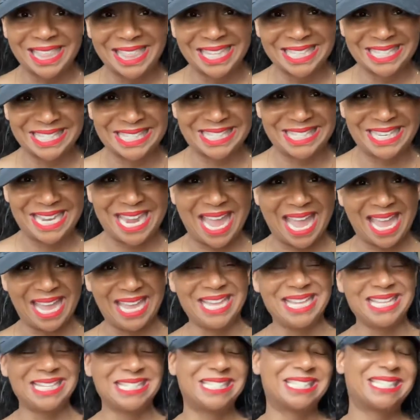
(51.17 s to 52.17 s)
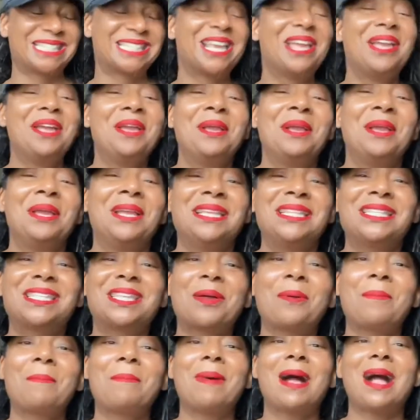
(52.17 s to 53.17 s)
of the snake.
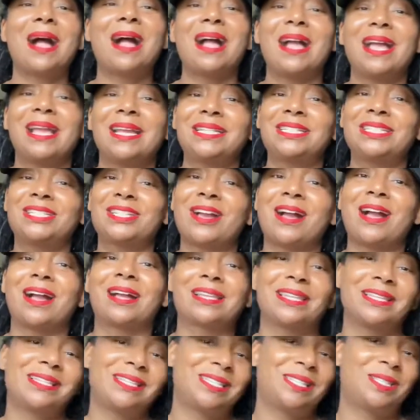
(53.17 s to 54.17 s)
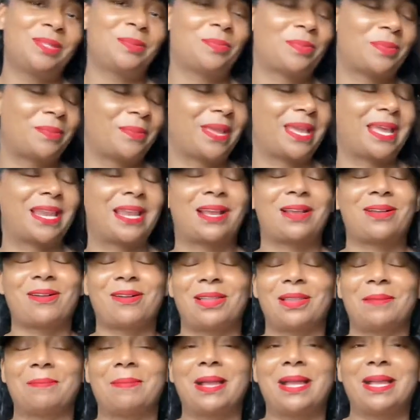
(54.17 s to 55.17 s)
So my chocolate Superman, I
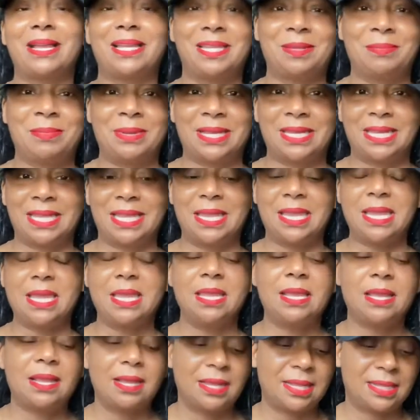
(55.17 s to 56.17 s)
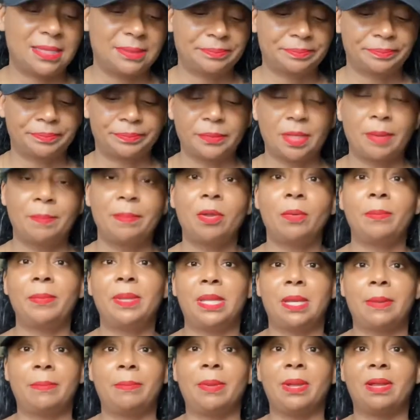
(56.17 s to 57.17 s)
call him my honey bunny, he um, built
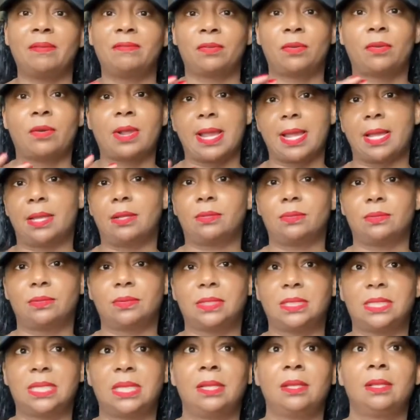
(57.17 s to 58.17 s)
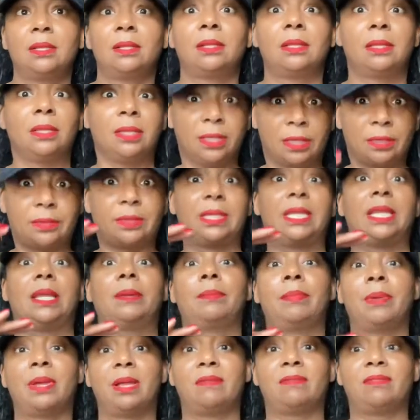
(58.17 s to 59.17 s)
me an above ground, literally
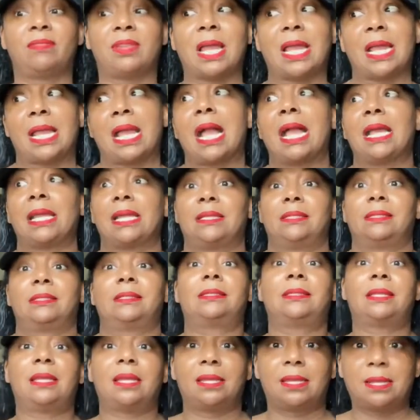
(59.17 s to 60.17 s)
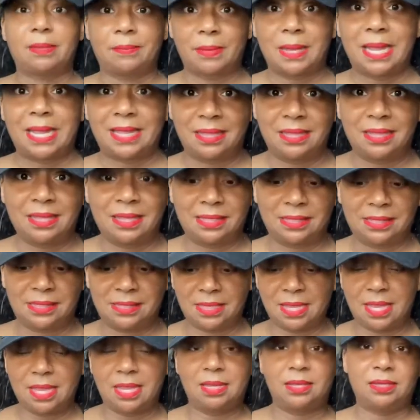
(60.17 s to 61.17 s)
above, like I can stand up like
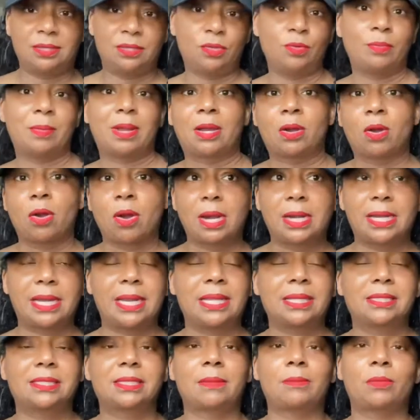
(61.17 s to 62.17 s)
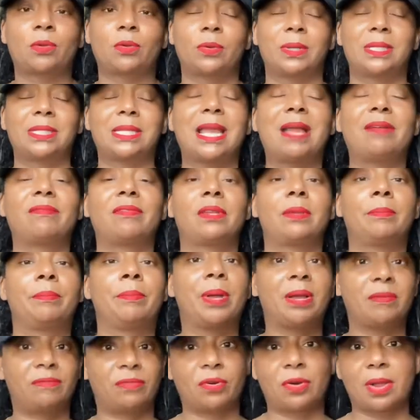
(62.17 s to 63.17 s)
this and do my gardening. So I'm going to have an
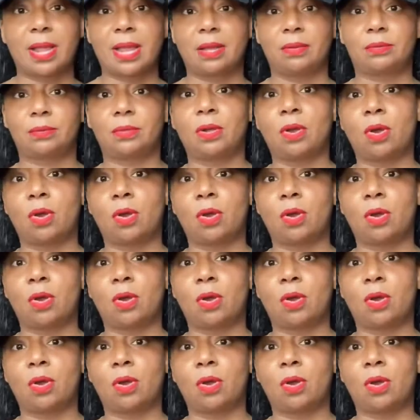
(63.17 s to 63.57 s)
above ground